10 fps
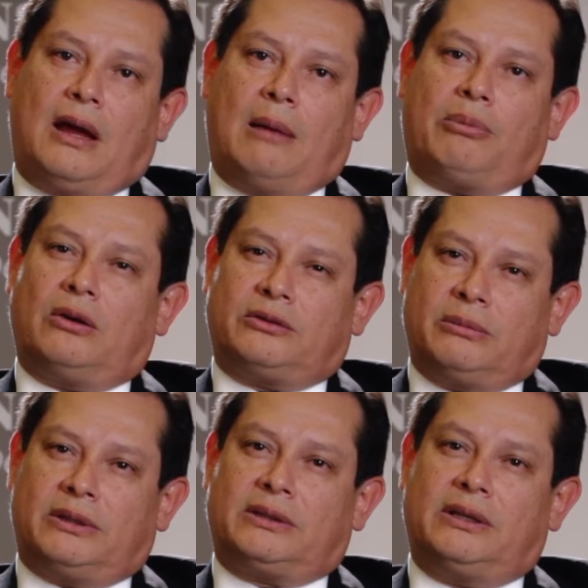
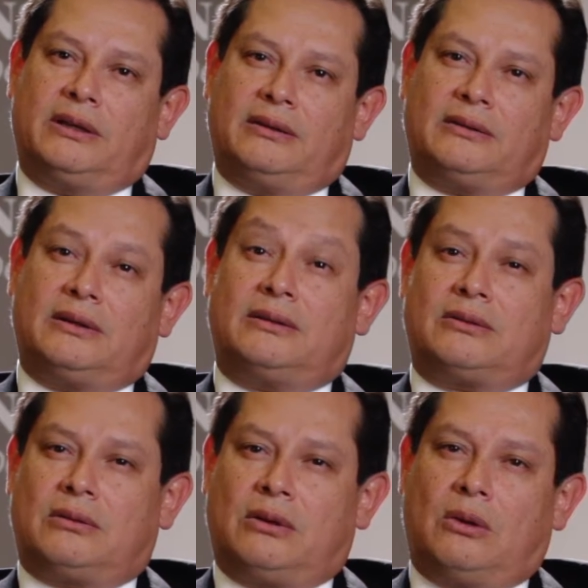approximately is
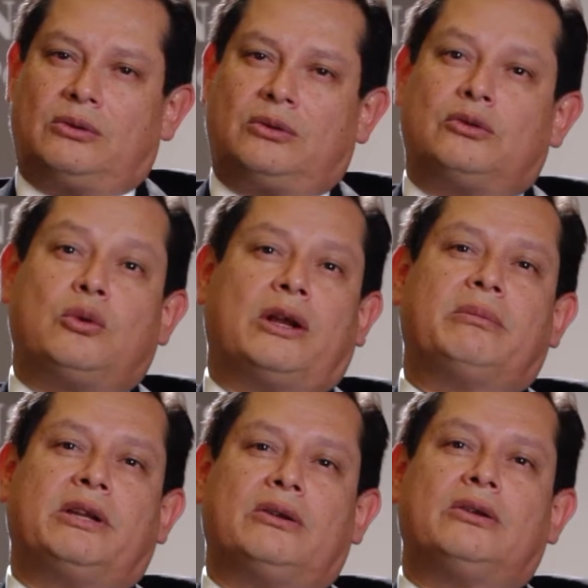close to
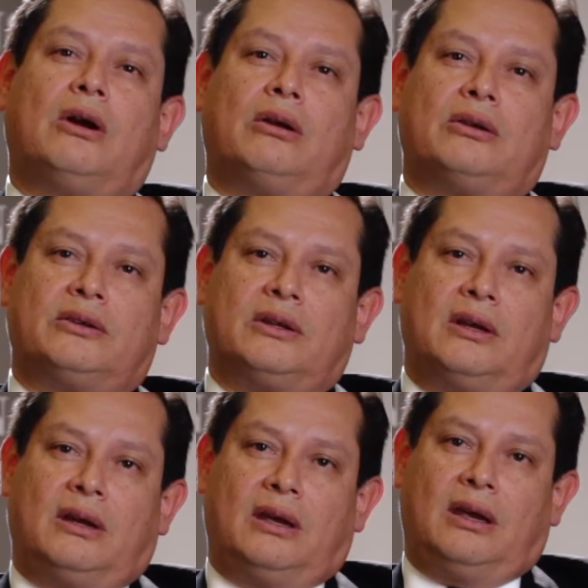$20 billion
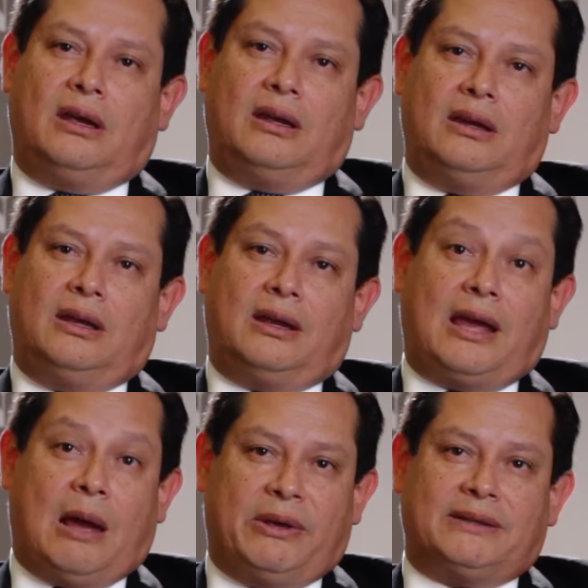in
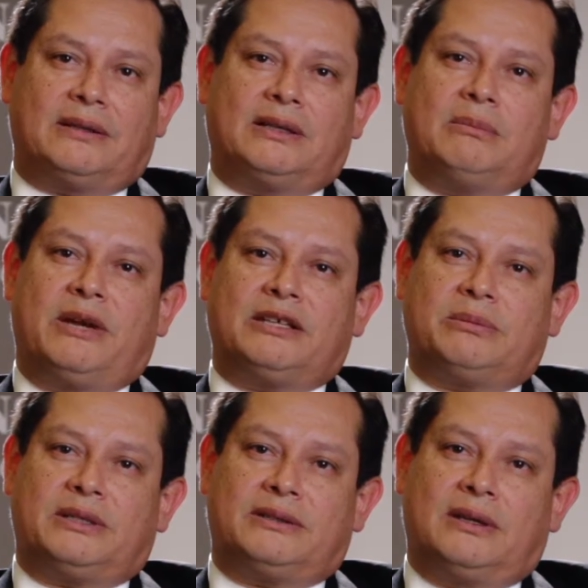capex and
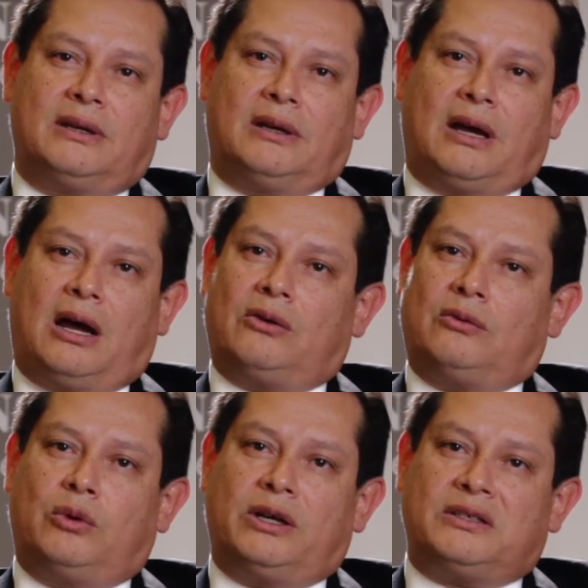investments, out
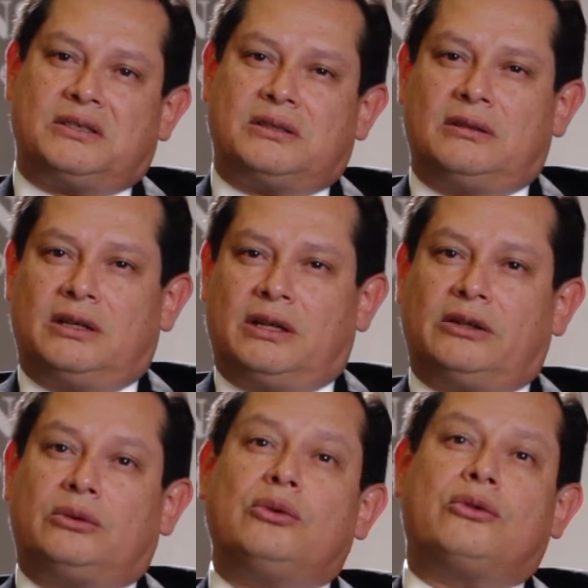of which
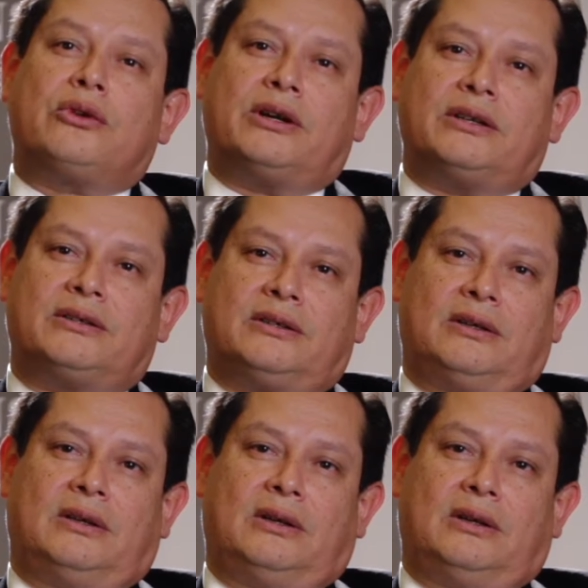nearly 2/3